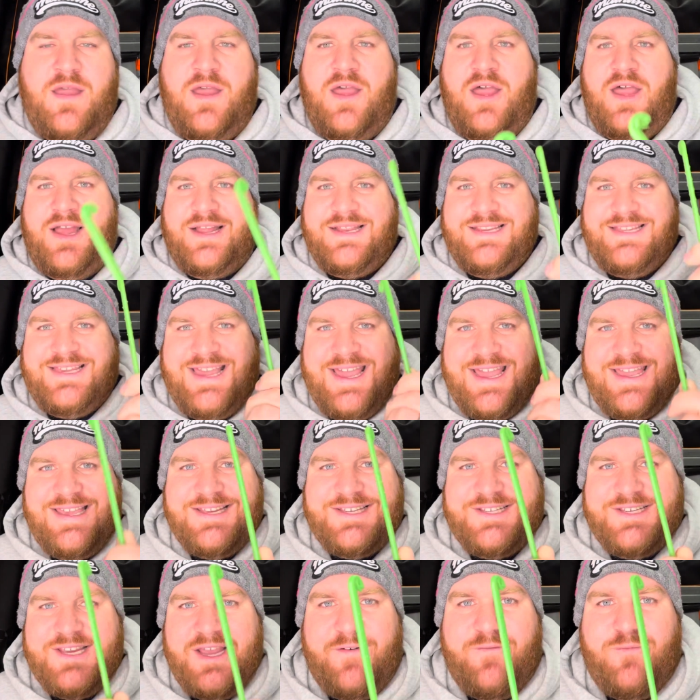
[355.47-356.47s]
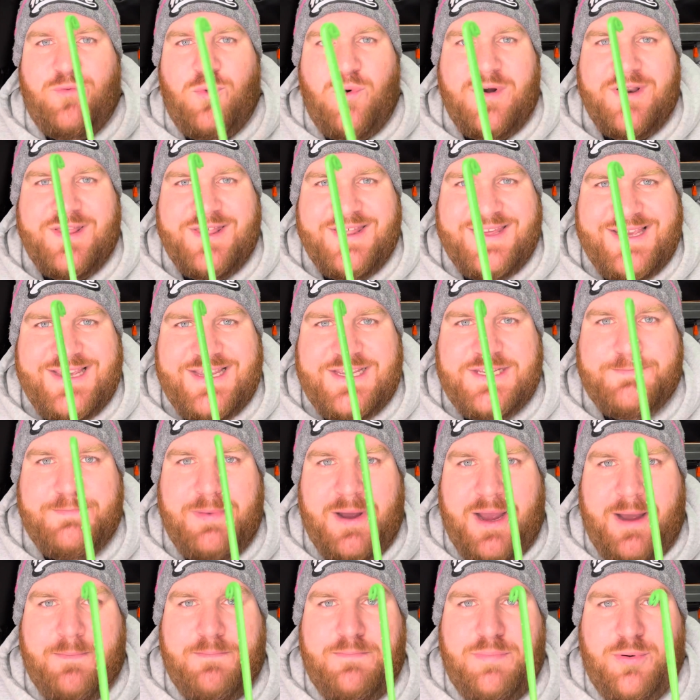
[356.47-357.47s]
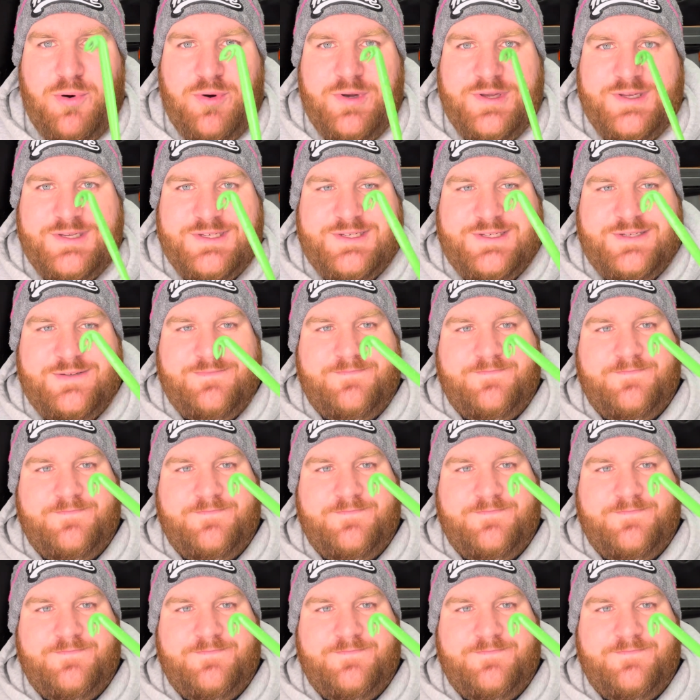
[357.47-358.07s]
And get yourself one of these bad boys.